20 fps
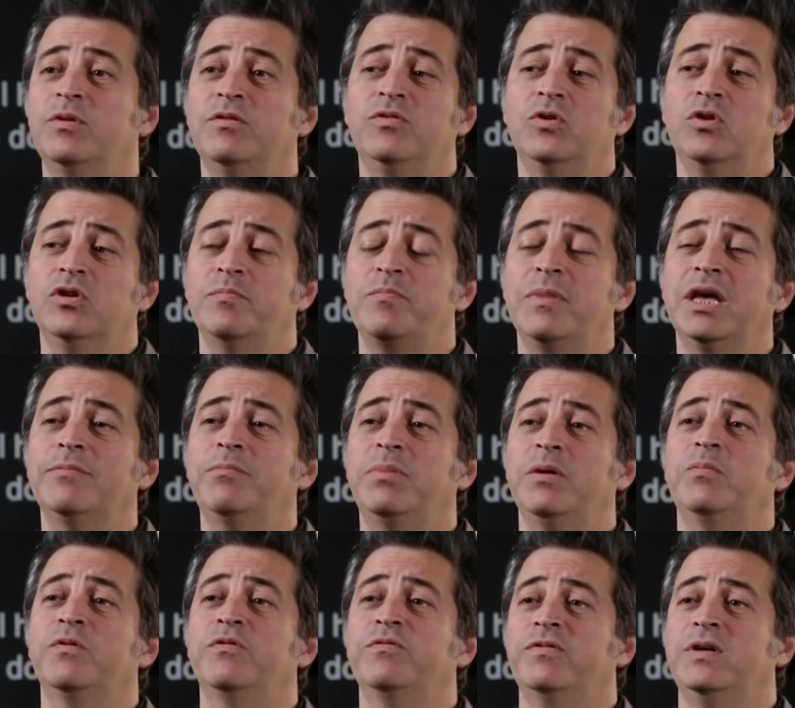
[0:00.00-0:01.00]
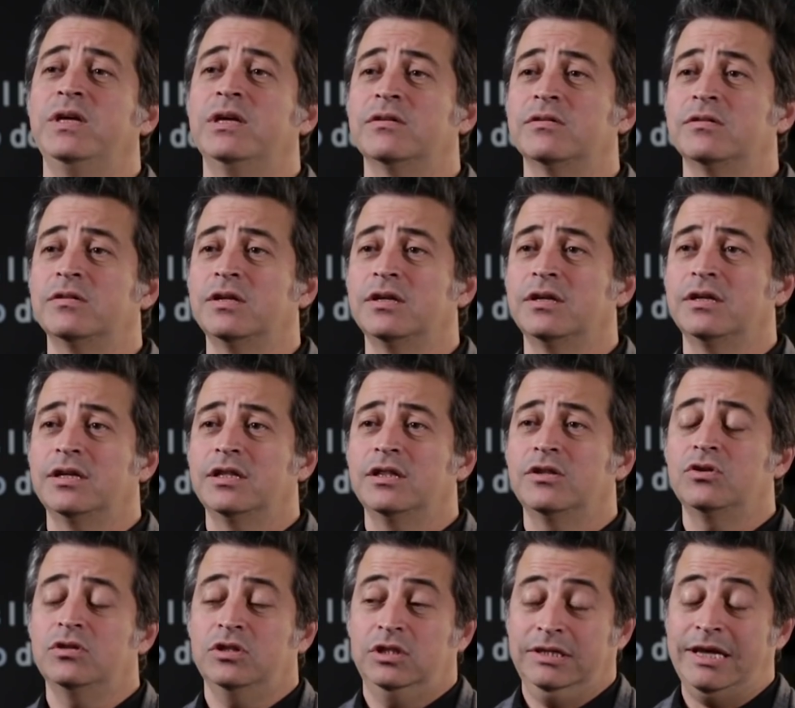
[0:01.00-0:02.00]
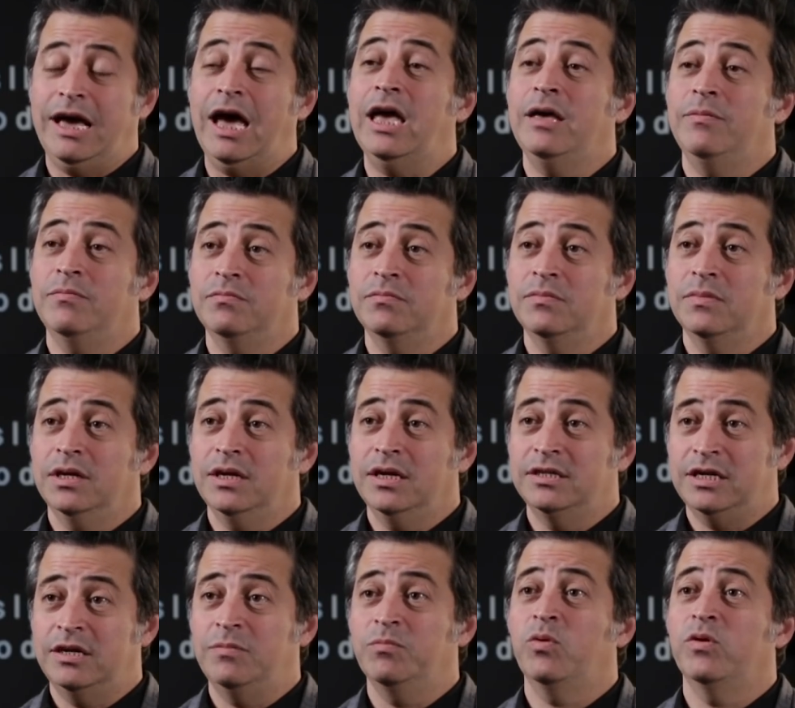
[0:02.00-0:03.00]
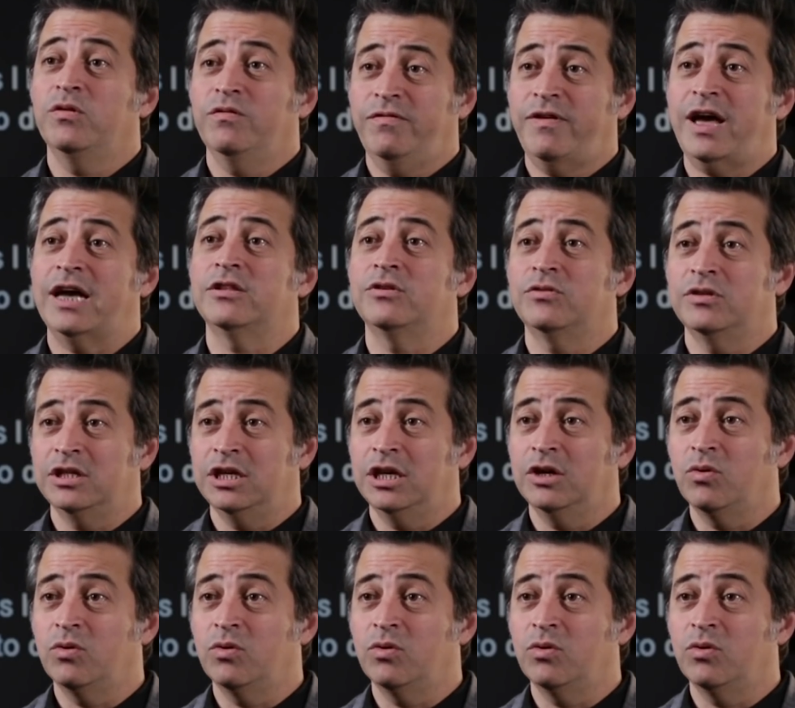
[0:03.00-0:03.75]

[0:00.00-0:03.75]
mean, if you're going to make people feel, their time is an important factor in the